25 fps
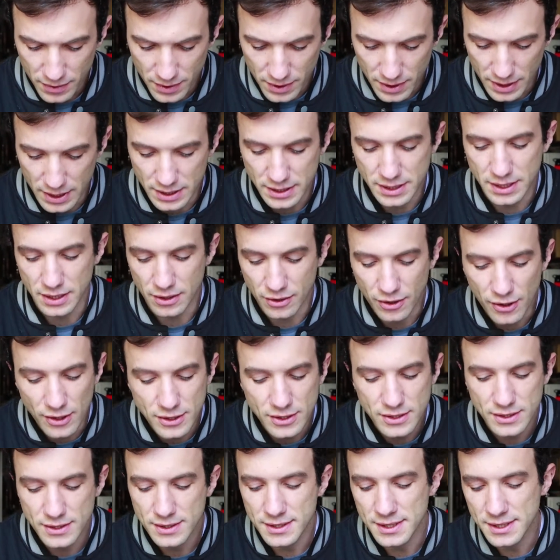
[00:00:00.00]
let's say
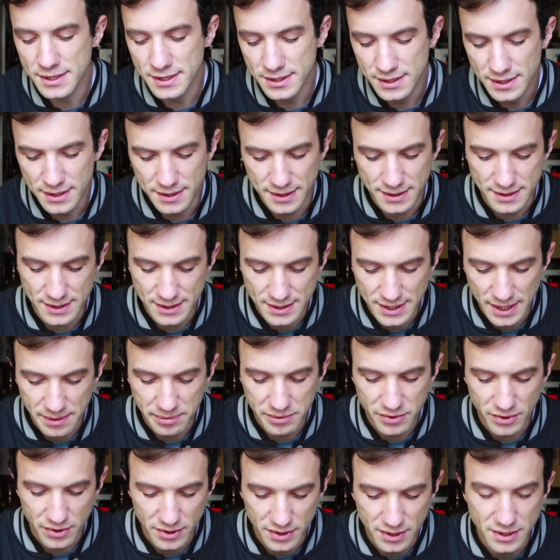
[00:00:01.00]
consciousness, there's a
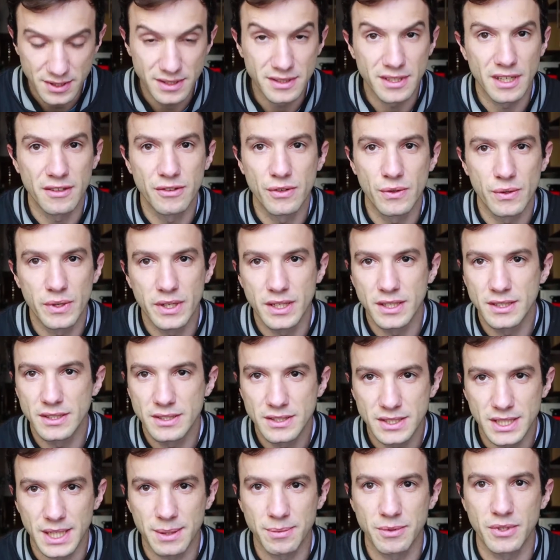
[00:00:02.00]
chapter on it. Self-awareness,
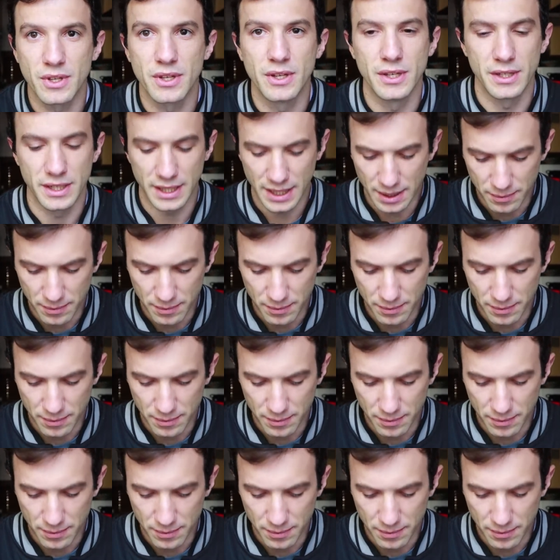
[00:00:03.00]
chapter on it.